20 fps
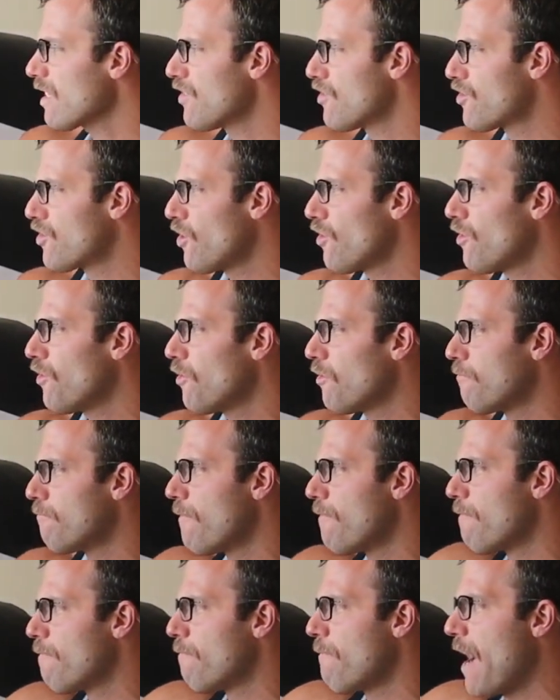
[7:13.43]

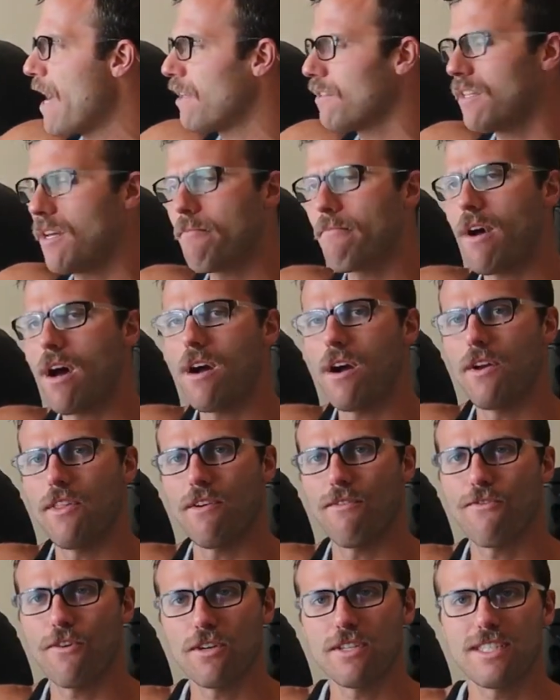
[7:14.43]
So
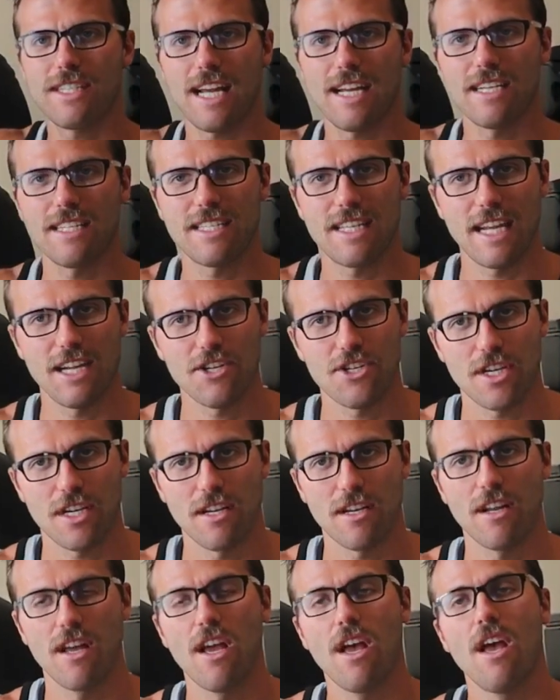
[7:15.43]
the first aid
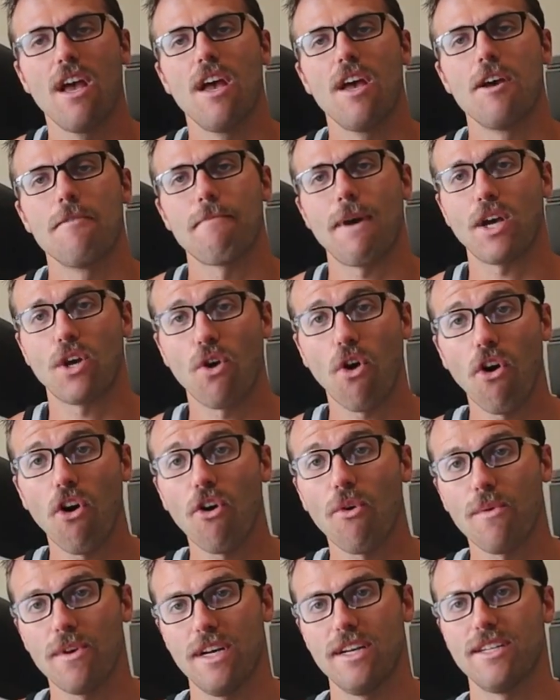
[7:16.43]
station, my
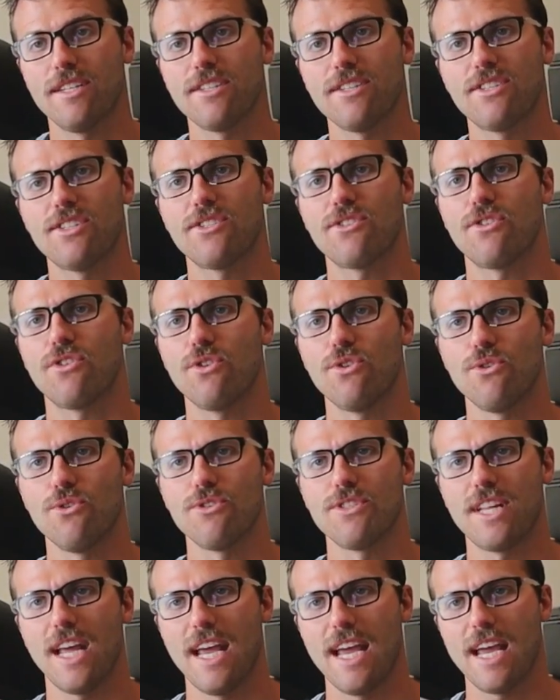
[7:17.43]
goal was
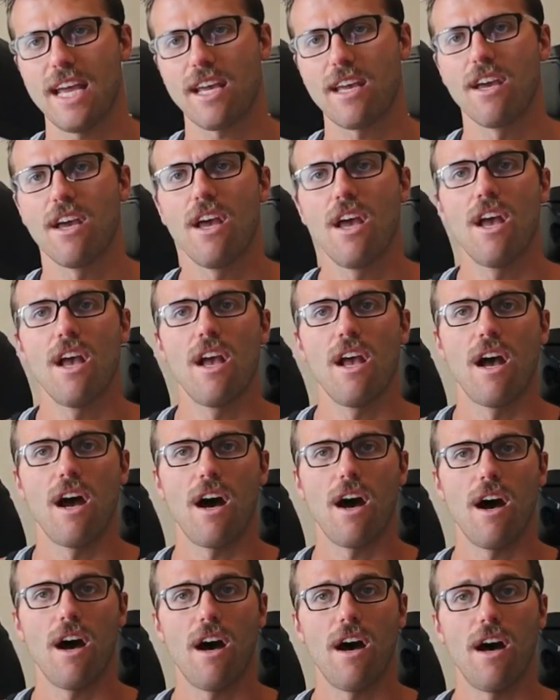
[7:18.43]
to take
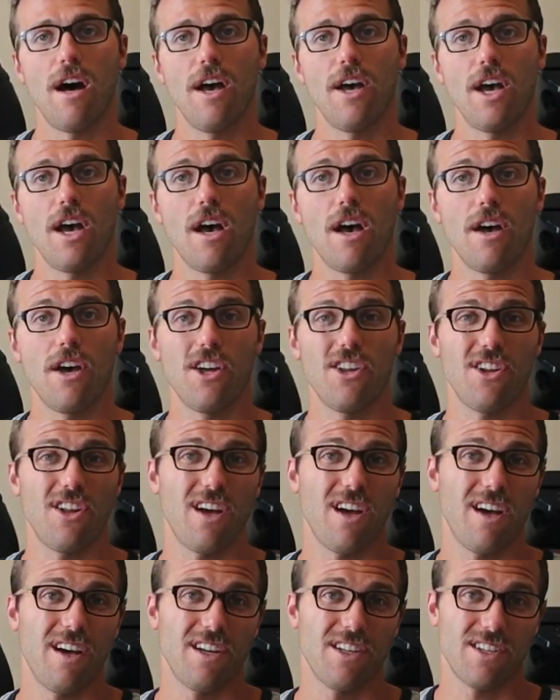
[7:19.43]

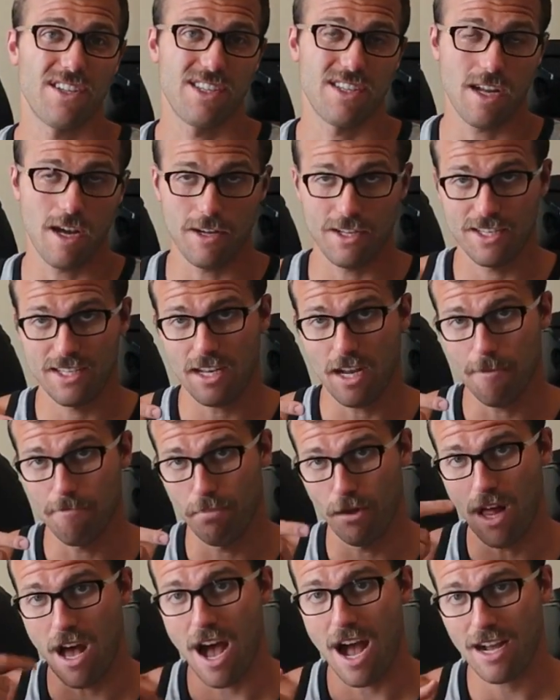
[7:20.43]
a
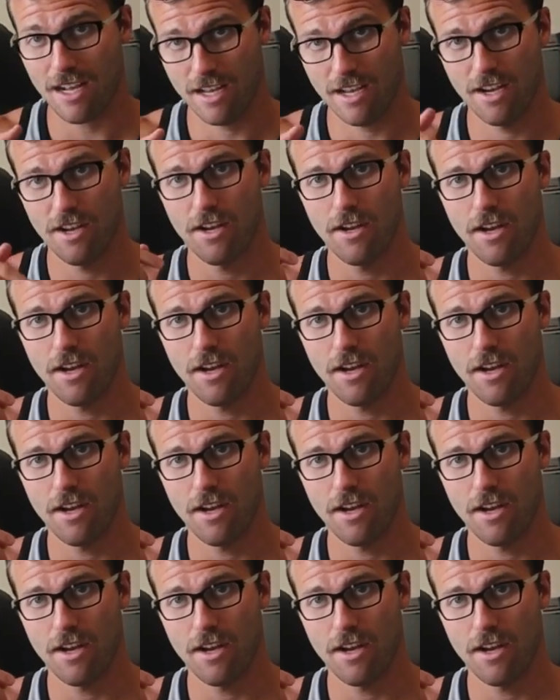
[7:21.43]
block,